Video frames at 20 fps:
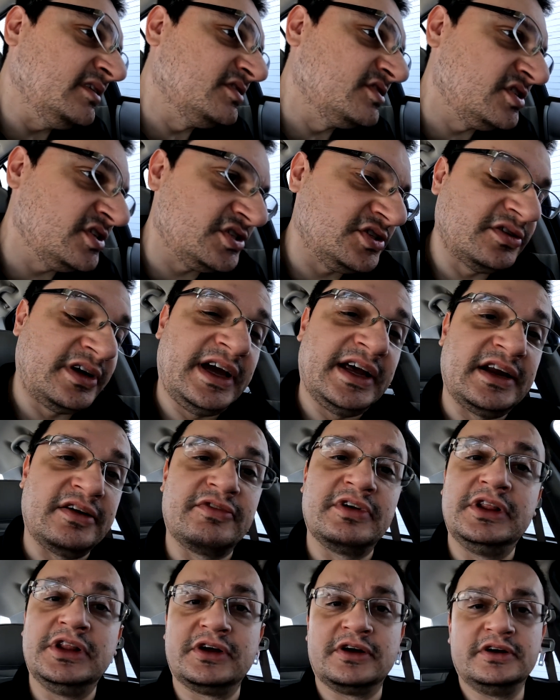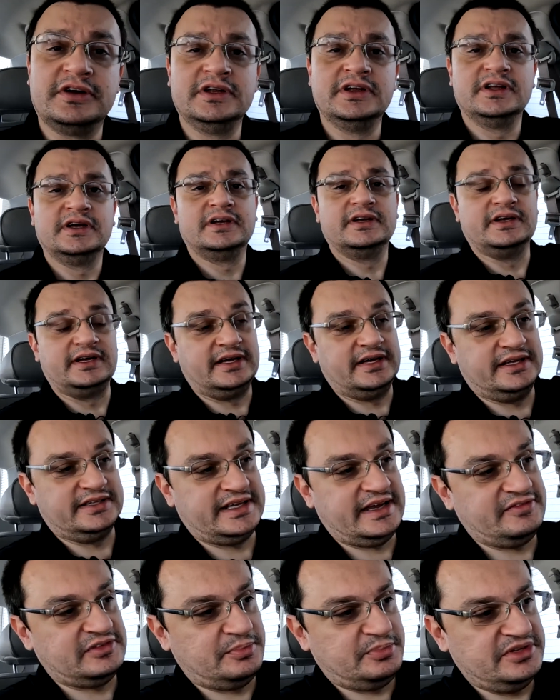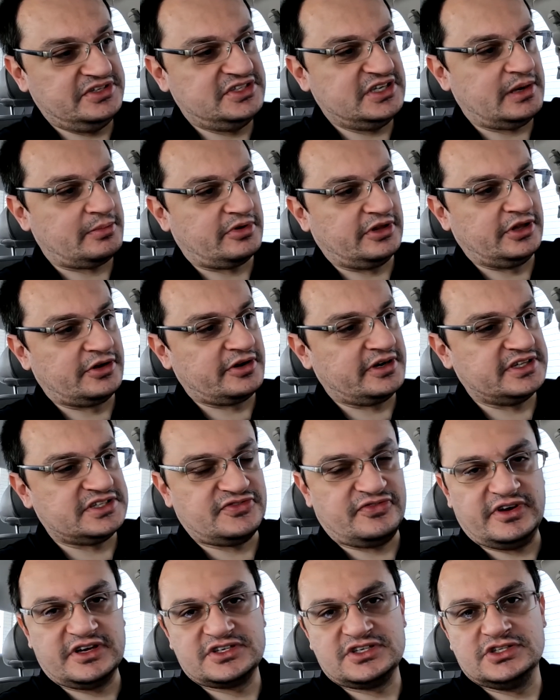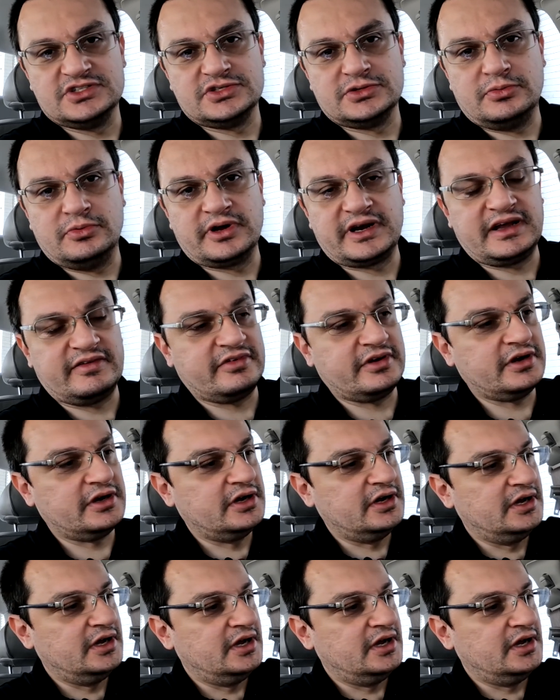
Just to kind of relearn, have the PCM relearn its functions or whatever.